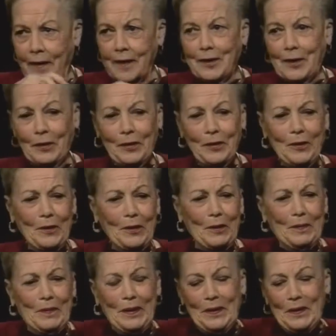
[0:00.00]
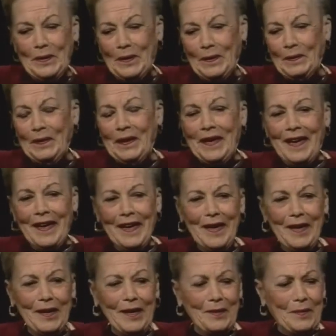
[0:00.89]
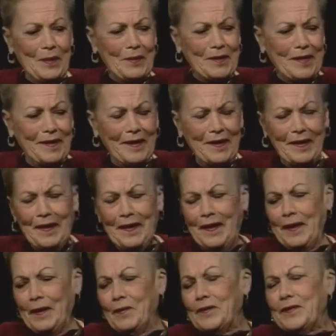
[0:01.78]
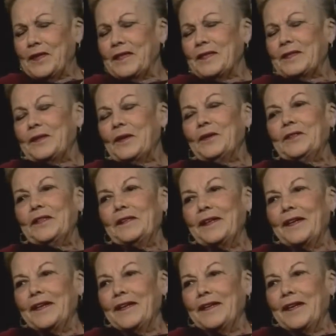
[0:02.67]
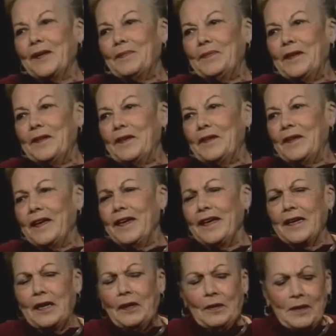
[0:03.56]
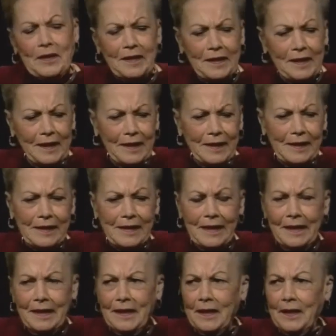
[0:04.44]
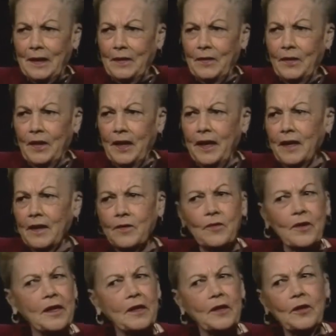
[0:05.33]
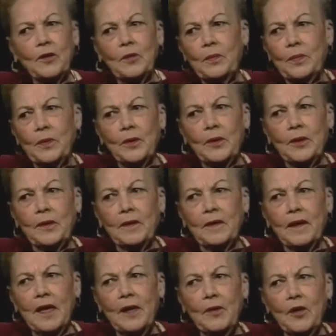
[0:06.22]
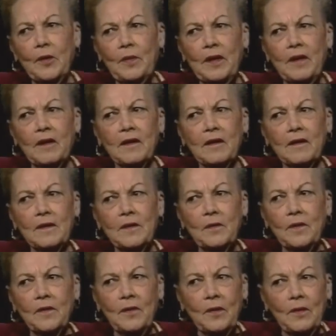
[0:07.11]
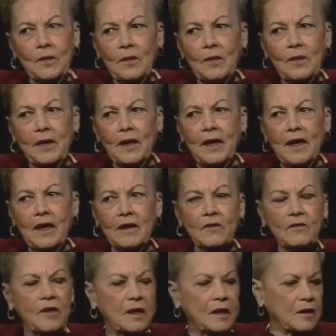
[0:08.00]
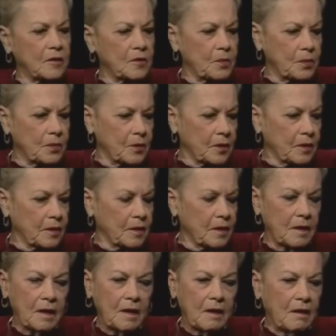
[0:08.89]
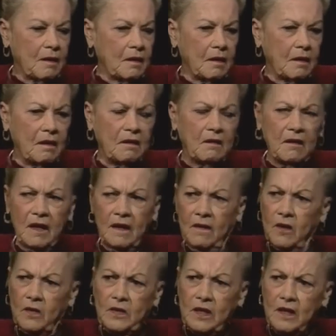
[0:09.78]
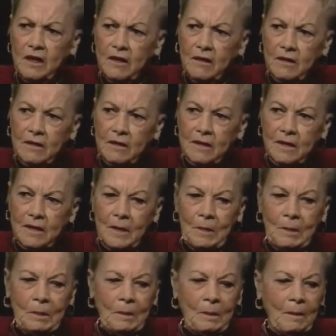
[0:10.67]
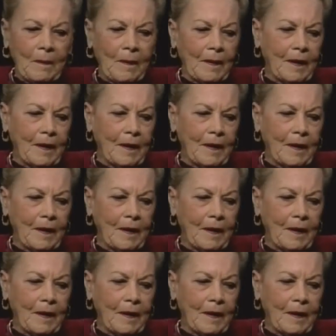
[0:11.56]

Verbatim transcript: He's a colonel, but you know, he, he's a he was just so delighted I'd be there eight hours a day studying. I know, I hadn't read a good book. I'm going to be honest with you. I hadn't read a good book in, in those years. Mm-hmm.